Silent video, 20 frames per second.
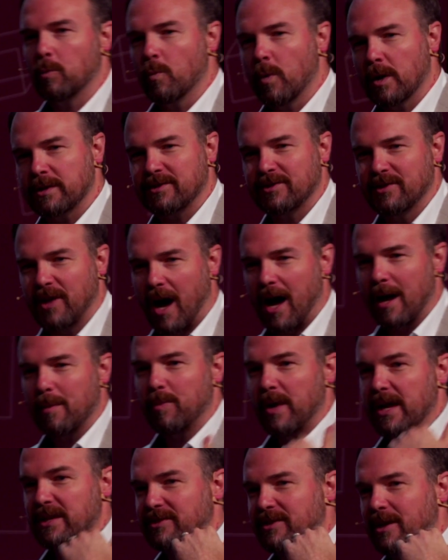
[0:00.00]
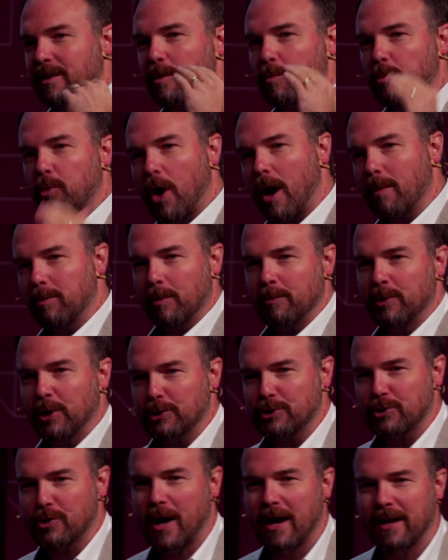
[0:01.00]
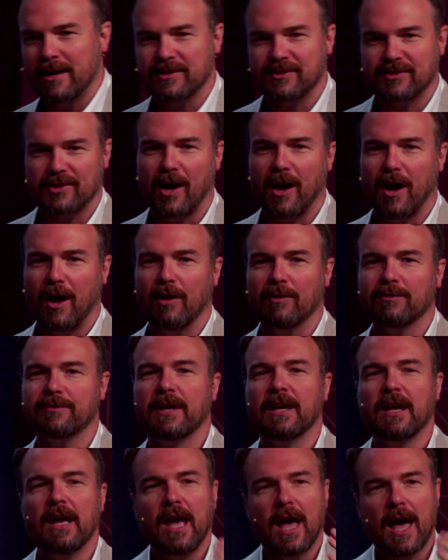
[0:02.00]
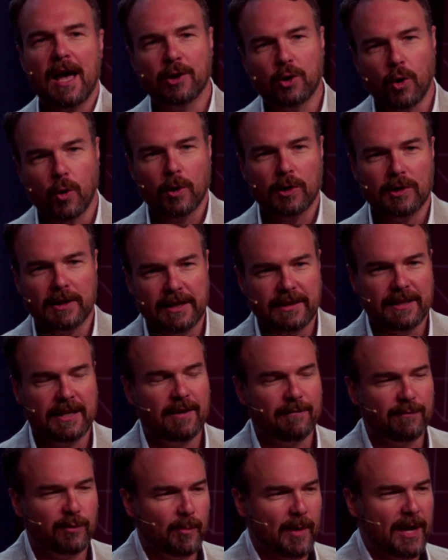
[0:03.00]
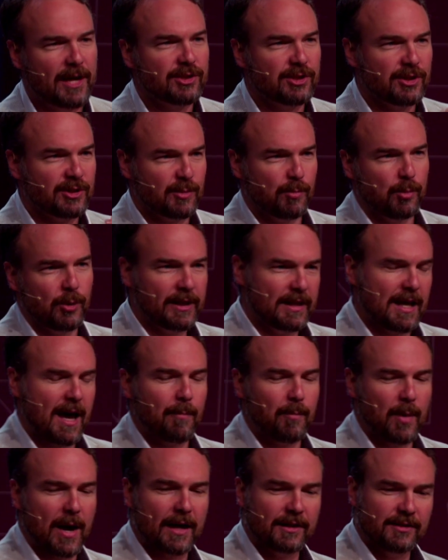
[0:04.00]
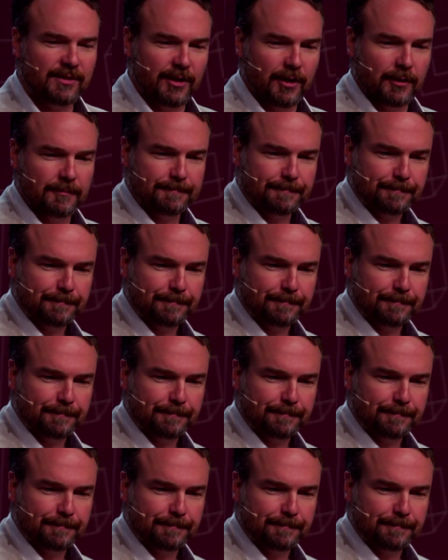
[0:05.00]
and what's not based on the problem you're trying to solve, and correlate the information to bring that back to you.